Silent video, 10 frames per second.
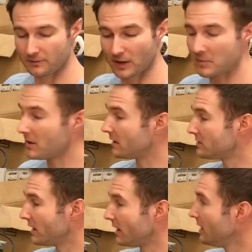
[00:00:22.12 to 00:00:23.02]
frame of
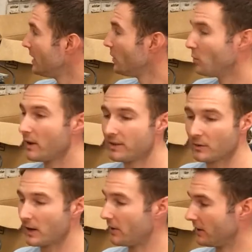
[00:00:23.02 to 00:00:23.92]
this thing with the
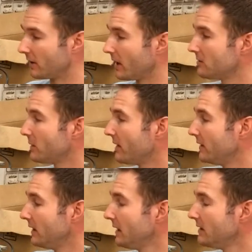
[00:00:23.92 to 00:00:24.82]
router. Okay, so we have
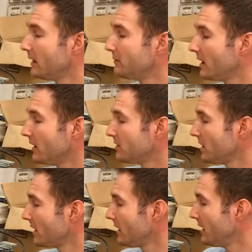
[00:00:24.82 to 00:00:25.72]
a Leigh dovetail
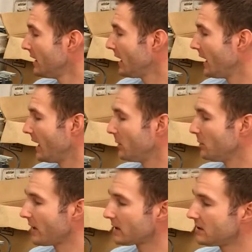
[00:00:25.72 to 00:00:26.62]
jig, and
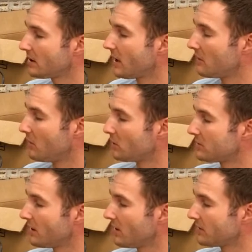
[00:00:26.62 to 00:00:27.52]
we've actually got it
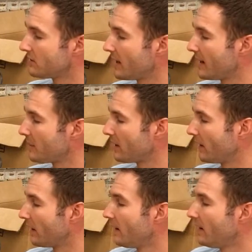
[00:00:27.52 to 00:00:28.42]
mostly all set up
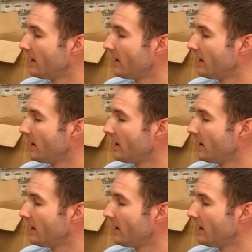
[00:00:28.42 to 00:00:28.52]
here.